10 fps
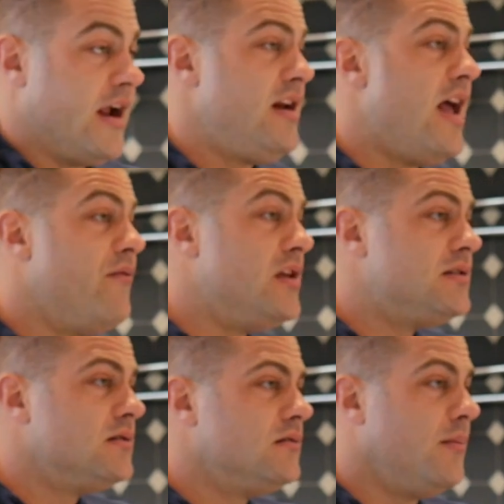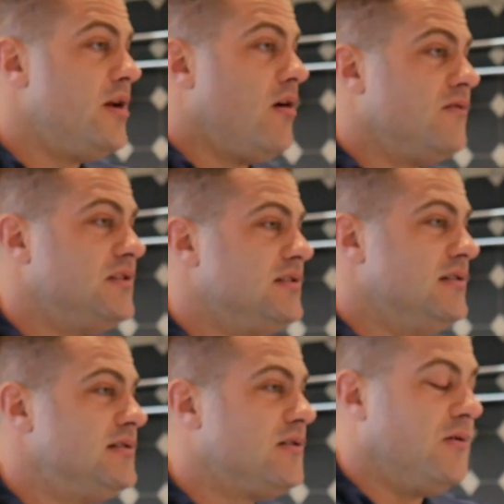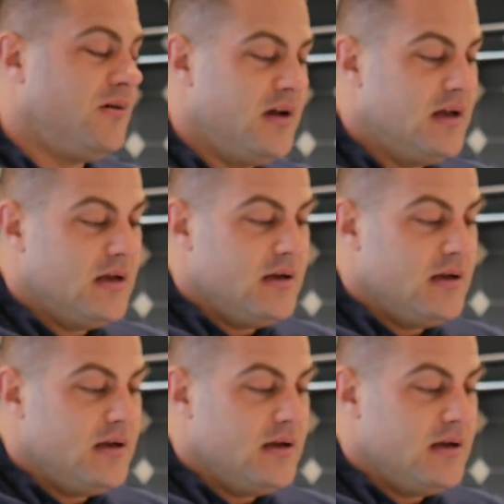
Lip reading: could have these. I'm in off season, these are cool.